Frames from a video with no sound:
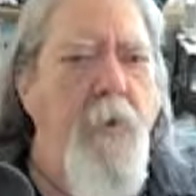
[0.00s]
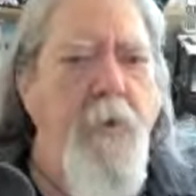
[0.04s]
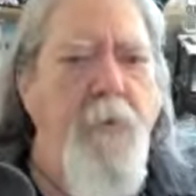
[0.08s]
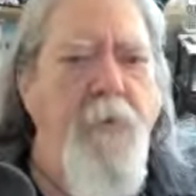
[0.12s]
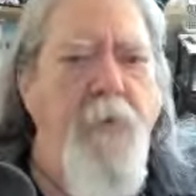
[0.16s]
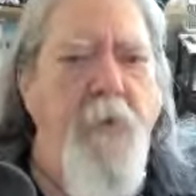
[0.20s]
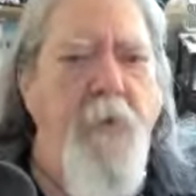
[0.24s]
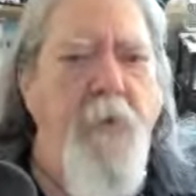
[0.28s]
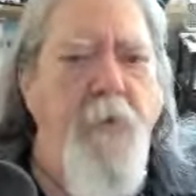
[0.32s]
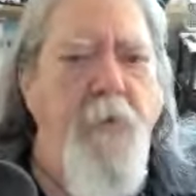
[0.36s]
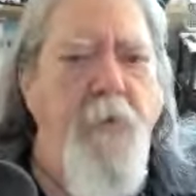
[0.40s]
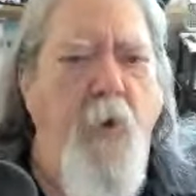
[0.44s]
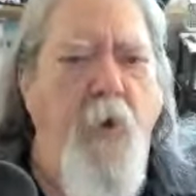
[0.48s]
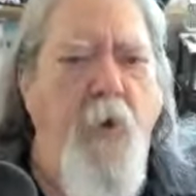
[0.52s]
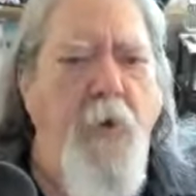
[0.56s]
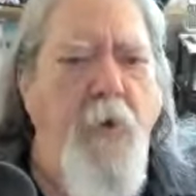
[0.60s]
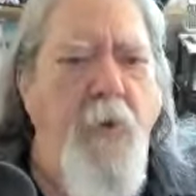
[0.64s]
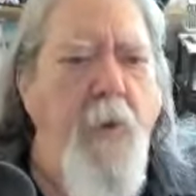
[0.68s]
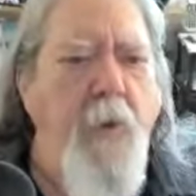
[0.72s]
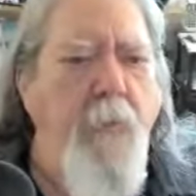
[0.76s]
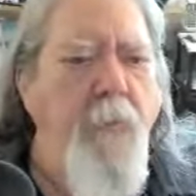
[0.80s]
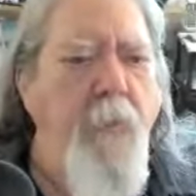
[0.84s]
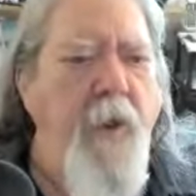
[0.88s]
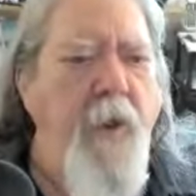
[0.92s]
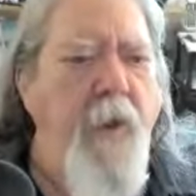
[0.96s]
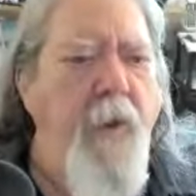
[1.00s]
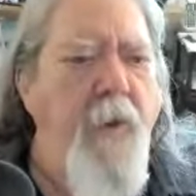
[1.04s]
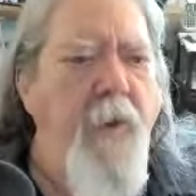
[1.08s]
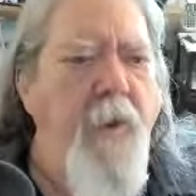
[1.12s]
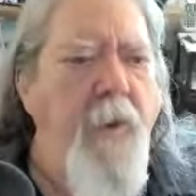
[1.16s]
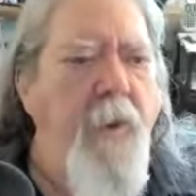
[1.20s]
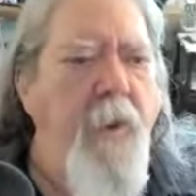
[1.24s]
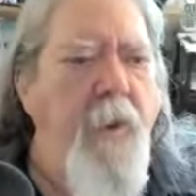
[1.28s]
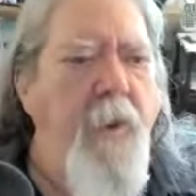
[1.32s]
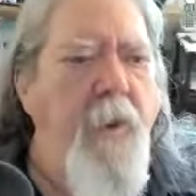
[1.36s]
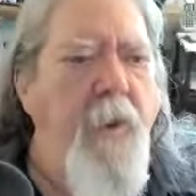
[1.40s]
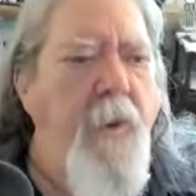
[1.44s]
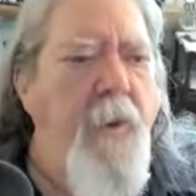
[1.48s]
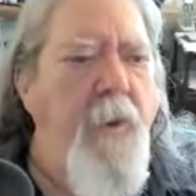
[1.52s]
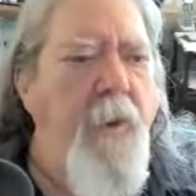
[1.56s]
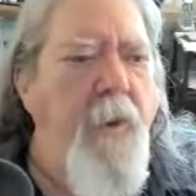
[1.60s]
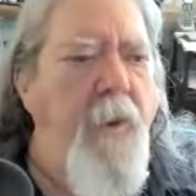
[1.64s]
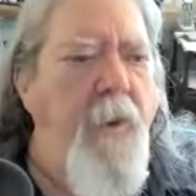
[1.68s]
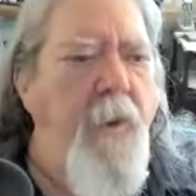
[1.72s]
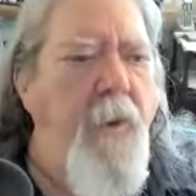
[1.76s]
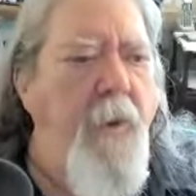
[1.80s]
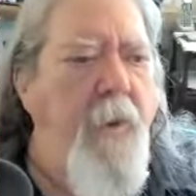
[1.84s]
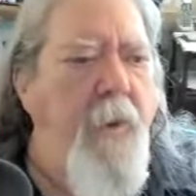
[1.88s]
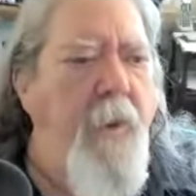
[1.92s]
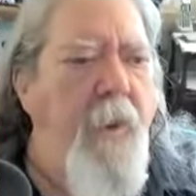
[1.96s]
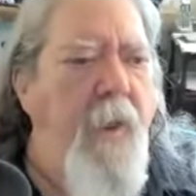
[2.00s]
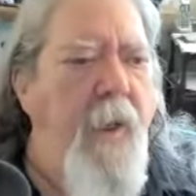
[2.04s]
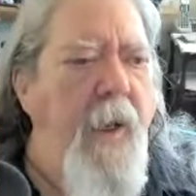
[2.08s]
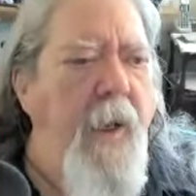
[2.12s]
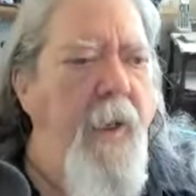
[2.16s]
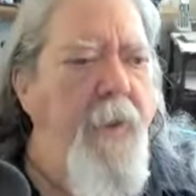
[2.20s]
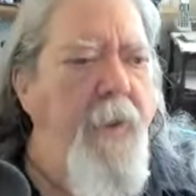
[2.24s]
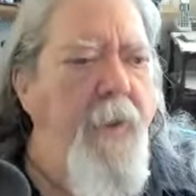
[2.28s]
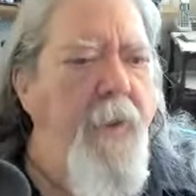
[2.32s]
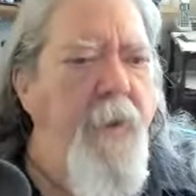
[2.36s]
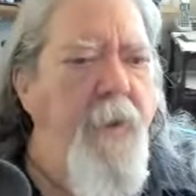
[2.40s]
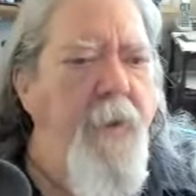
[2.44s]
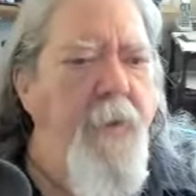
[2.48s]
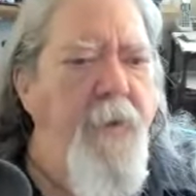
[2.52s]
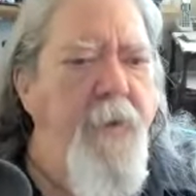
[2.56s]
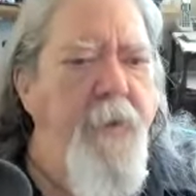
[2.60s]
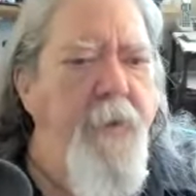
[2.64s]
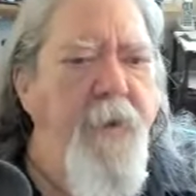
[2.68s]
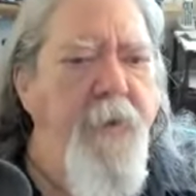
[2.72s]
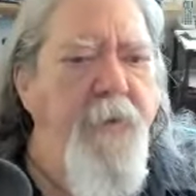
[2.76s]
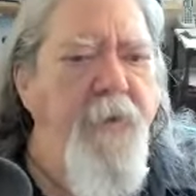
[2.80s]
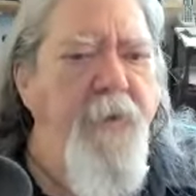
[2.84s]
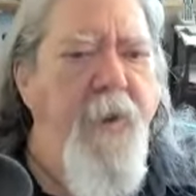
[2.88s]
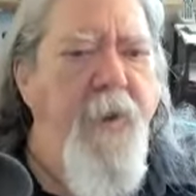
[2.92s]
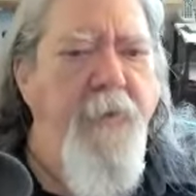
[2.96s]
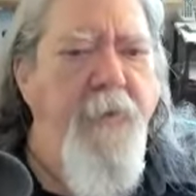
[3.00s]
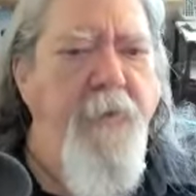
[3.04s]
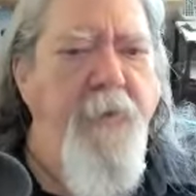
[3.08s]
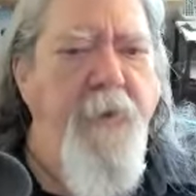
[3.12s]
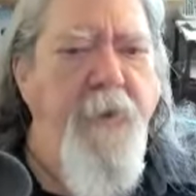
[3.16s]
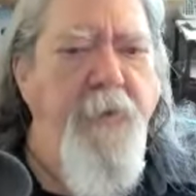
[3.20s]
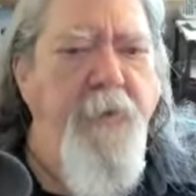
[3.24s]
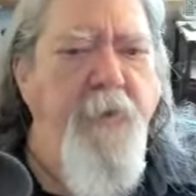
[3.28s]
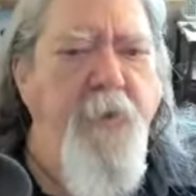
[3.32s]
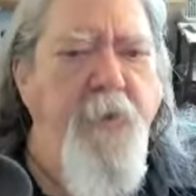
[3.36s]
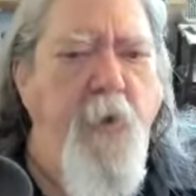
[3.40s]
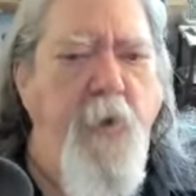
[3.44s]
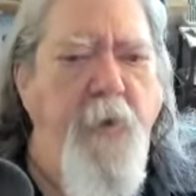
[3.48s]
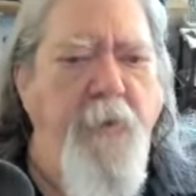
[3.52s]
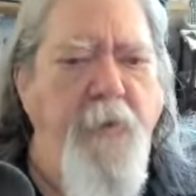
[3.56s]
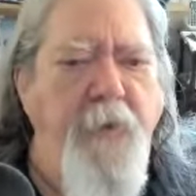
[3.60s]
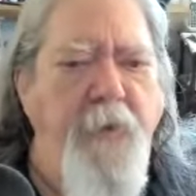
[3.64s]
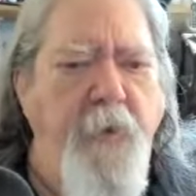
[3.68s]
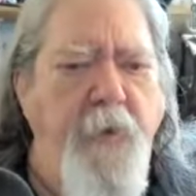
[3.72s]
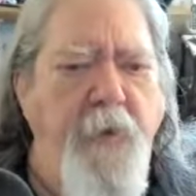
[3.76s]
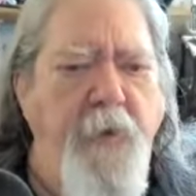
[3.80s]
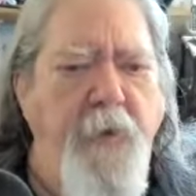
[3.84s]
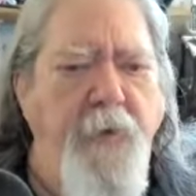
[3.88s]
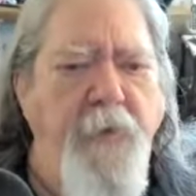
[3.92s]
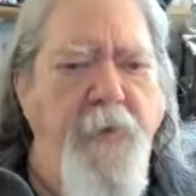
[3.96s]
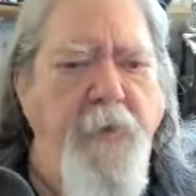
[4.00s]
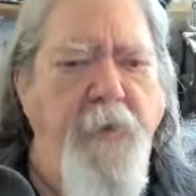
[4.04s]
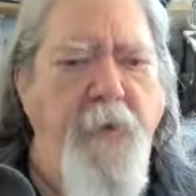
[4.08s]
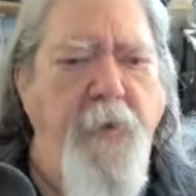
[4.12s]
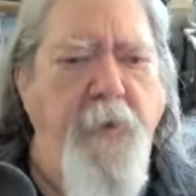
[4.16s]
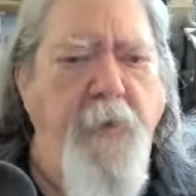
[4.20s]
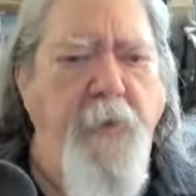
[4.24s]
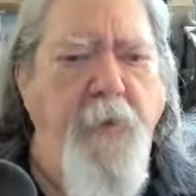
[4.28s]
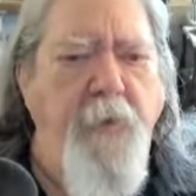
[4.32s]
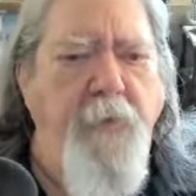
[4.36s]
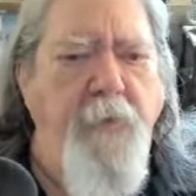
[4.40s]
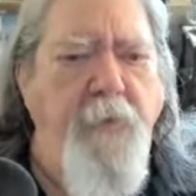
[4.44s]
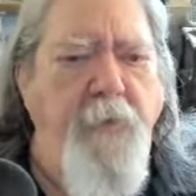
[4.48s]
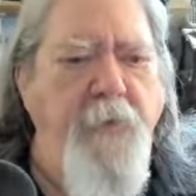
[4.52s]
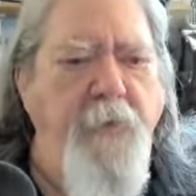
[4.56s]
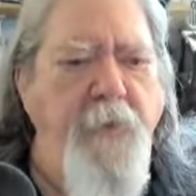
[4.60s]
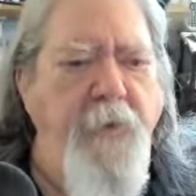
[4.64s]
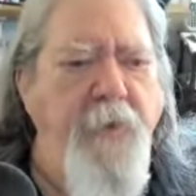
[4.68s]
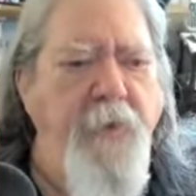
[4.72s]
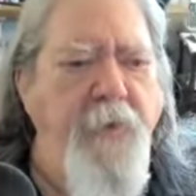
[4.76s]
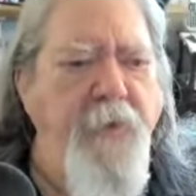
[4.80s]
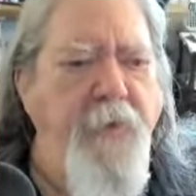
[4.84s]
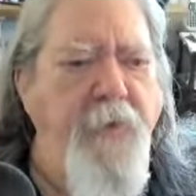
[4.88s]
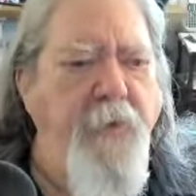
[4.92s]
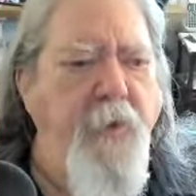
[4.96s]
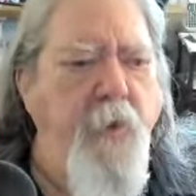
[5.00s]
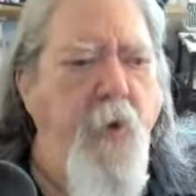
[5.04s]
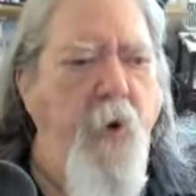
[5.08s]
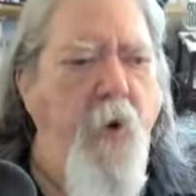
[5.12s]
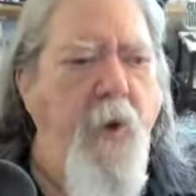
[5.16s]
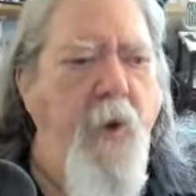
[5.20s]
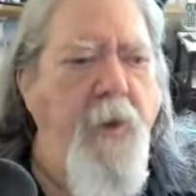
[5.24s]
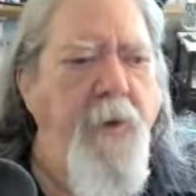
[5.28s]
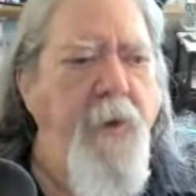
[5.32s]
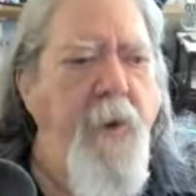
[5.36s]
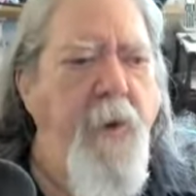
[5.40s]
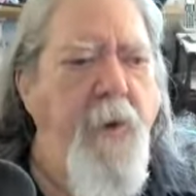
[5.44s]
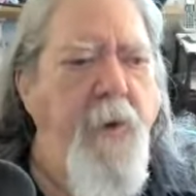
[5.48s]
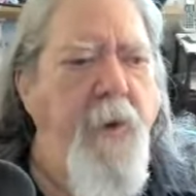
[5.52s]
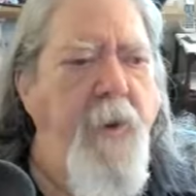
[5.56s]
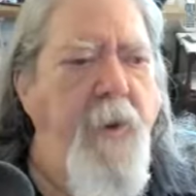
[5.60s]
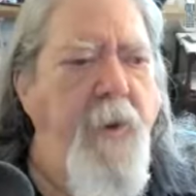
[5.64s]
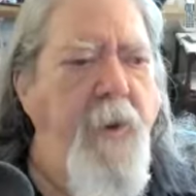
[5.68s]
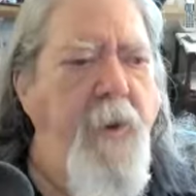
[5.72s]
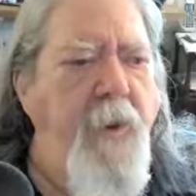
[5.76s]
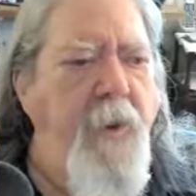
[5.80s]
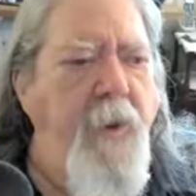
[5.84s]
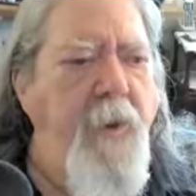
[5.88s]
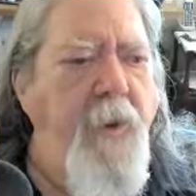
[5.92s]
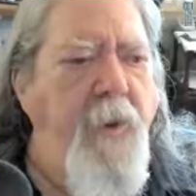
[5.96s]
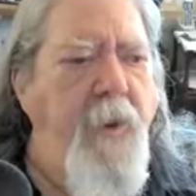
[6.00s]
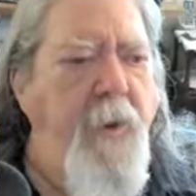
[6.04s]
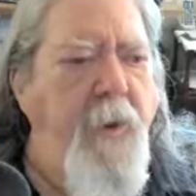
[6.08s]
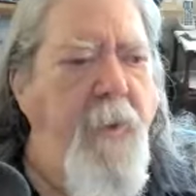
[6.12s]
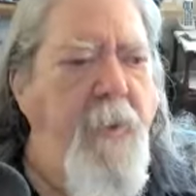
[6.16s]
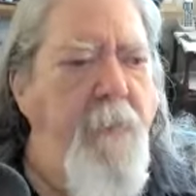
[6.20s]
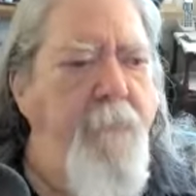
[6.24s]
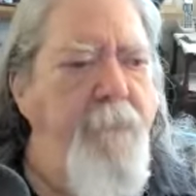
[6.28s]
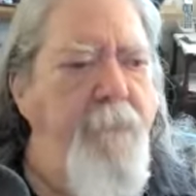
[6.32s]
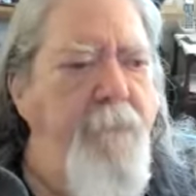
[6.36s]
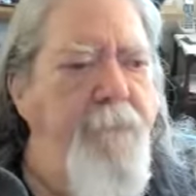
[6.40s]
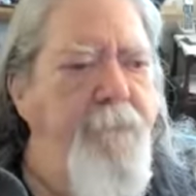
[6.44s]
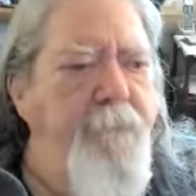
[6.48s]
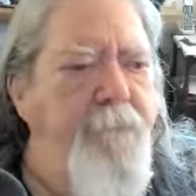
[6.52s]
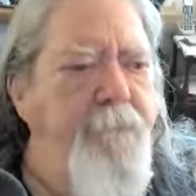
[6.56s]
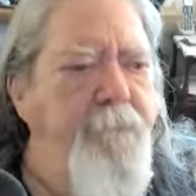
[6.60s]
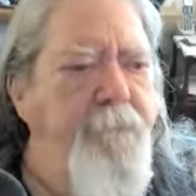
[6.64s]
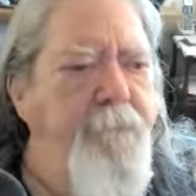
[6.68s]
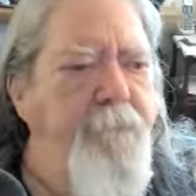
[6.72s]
If there's more, come back. Uh, Hannah does have a twelve thirty, so she's gone. Um,